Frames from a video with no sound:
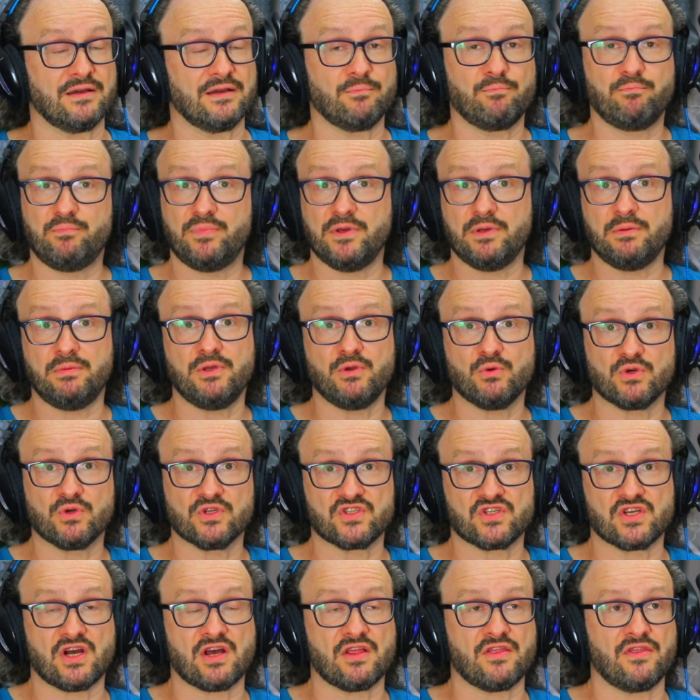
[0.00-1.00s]
Bibi was
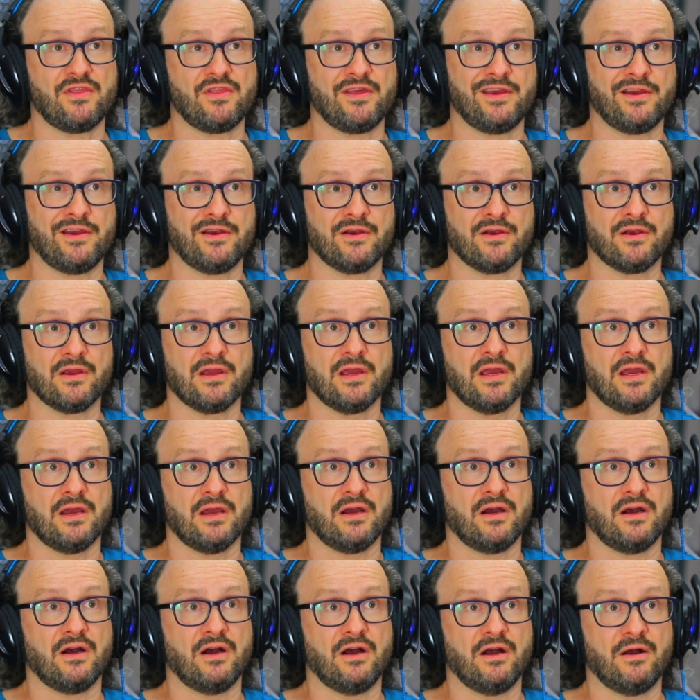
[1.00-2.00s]
on there.
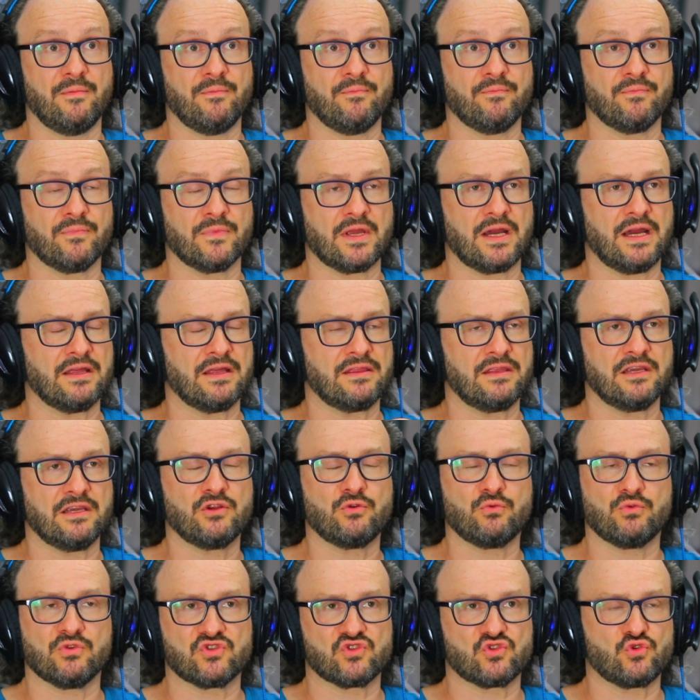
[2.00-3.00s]
I think it
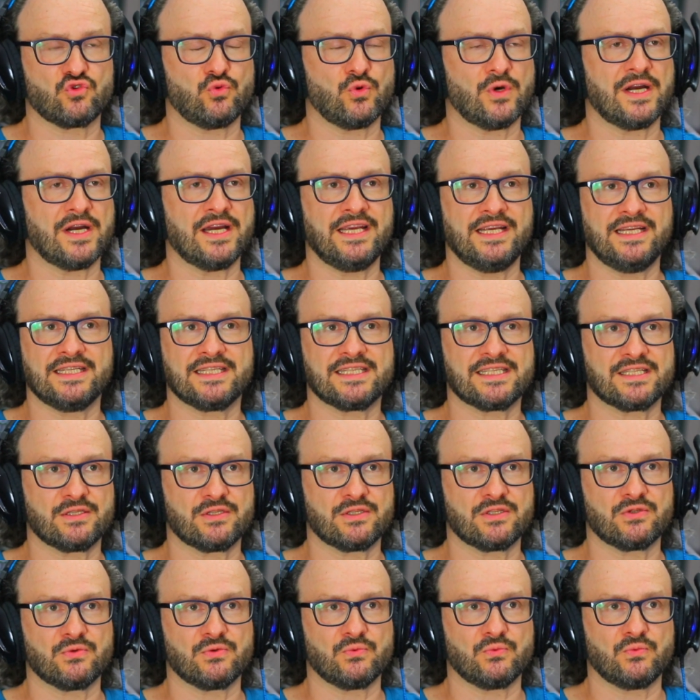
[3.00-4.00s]
was
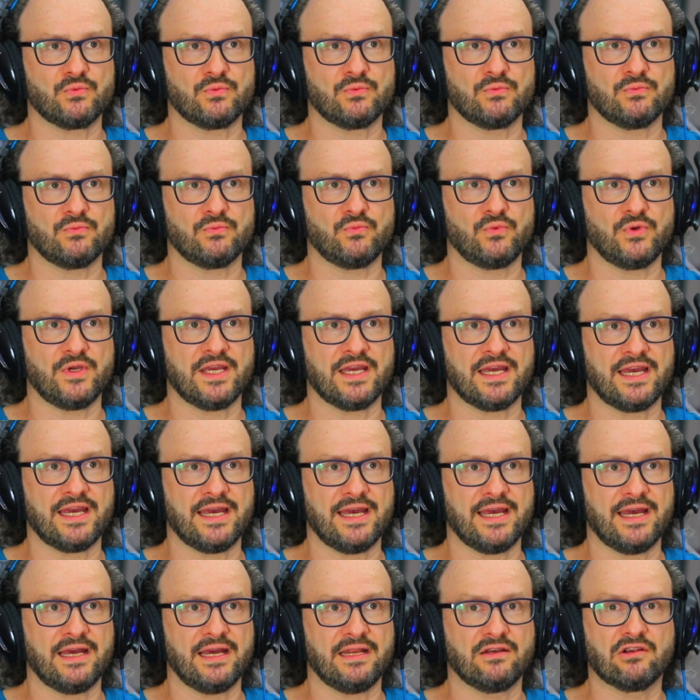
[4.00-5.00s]
twice. We
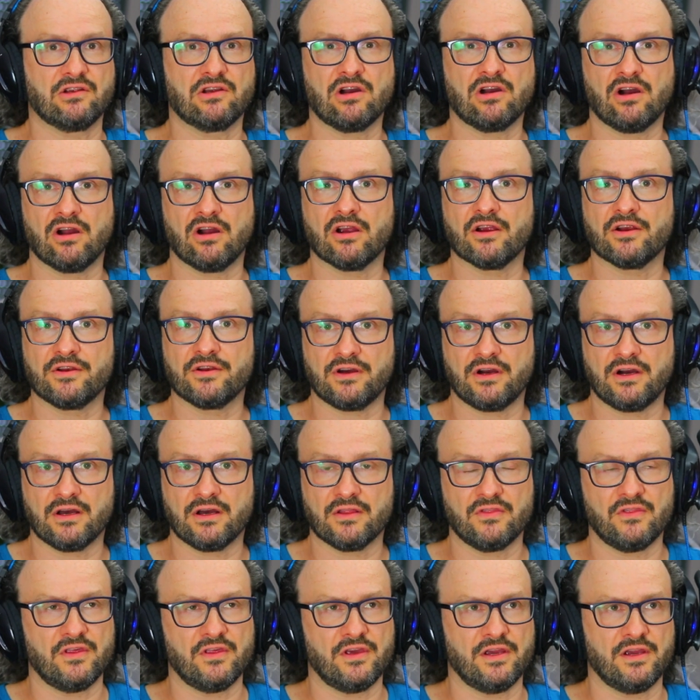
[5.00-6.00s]
had Card
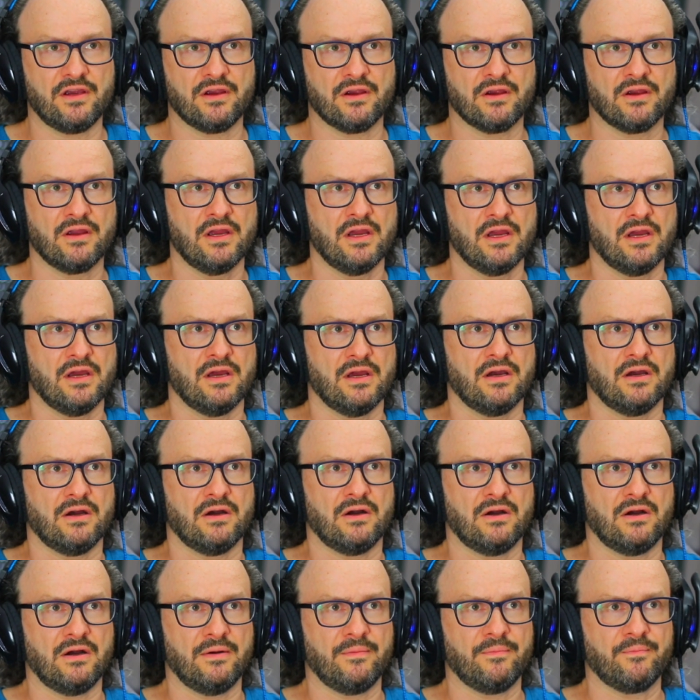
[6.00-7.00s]
on there.
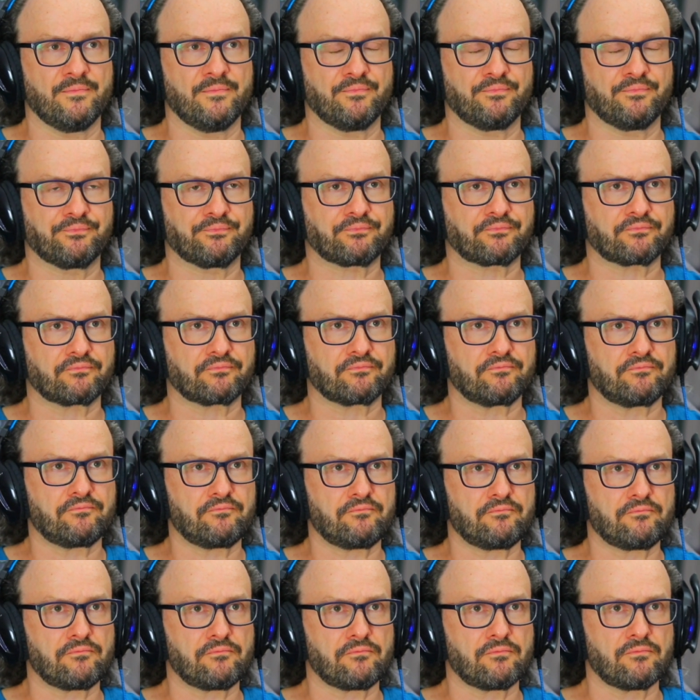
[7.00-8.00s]
I
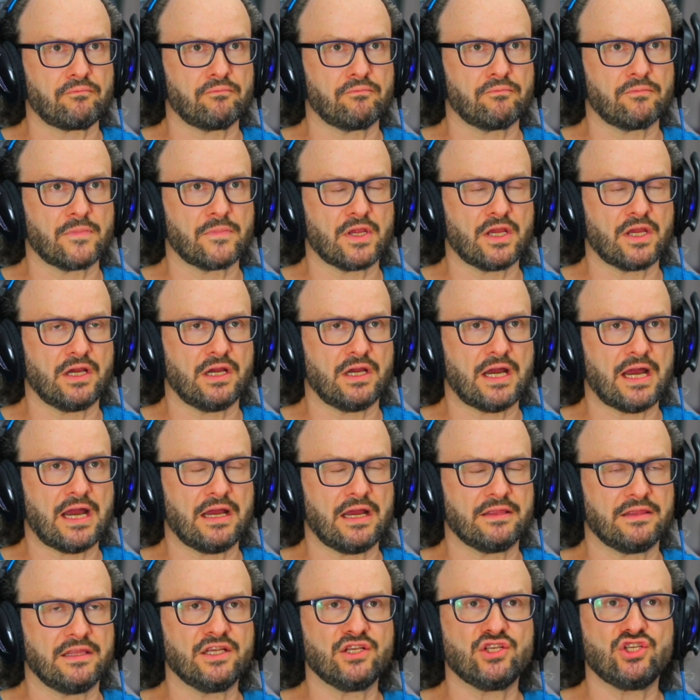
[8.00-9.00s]

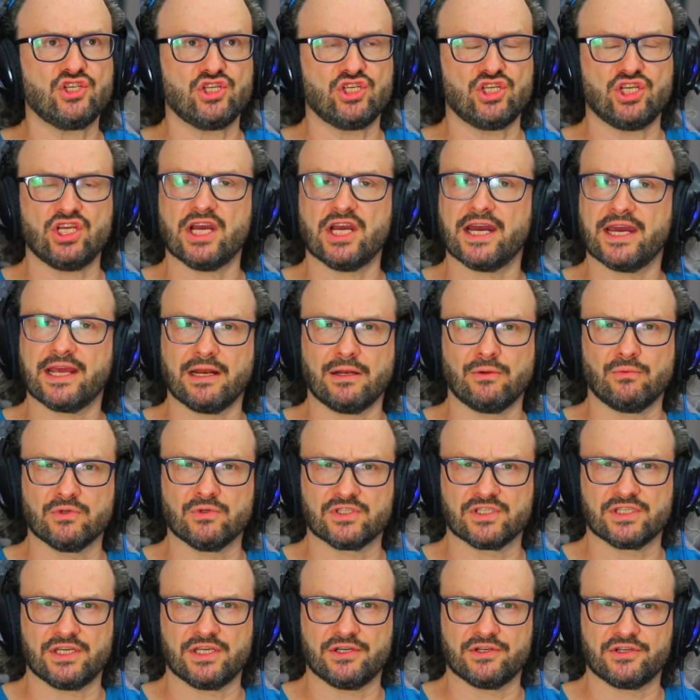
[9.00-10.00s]
think G Idol
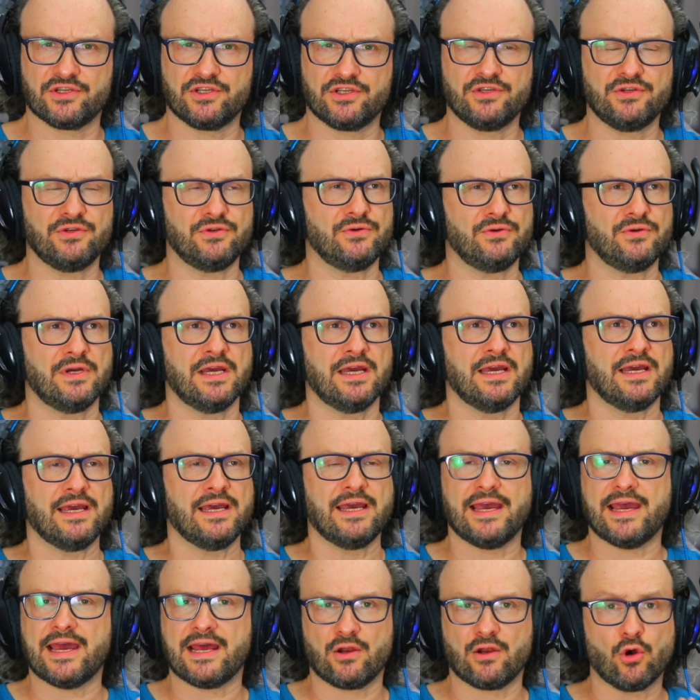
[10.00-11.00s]
was there too,
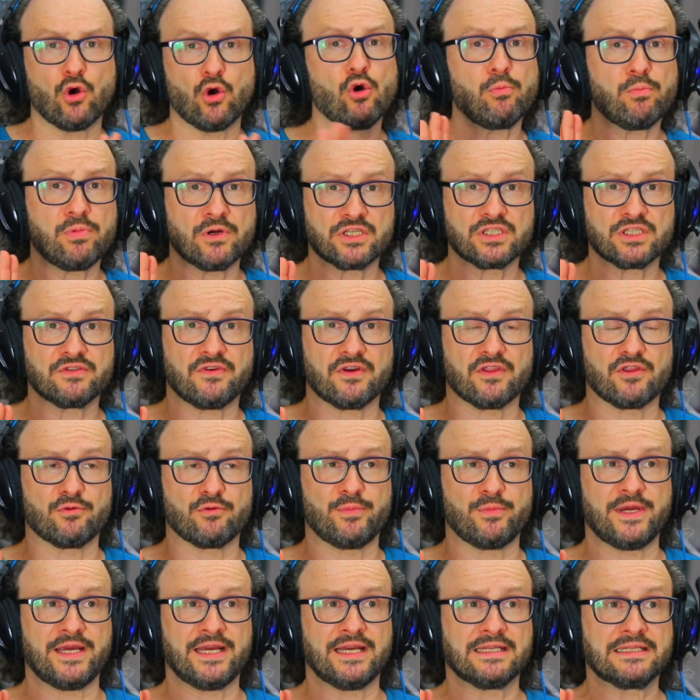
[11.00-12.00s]
and a whole bunch of other
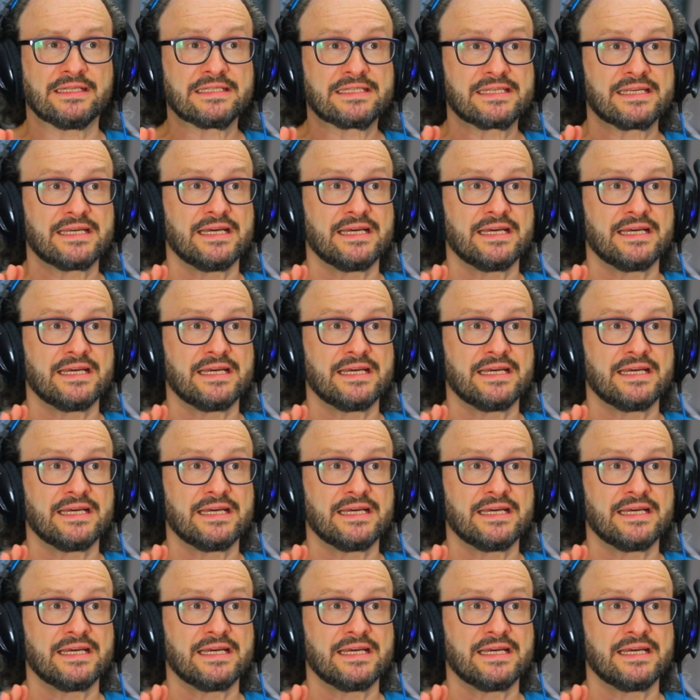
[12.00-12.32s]
bands.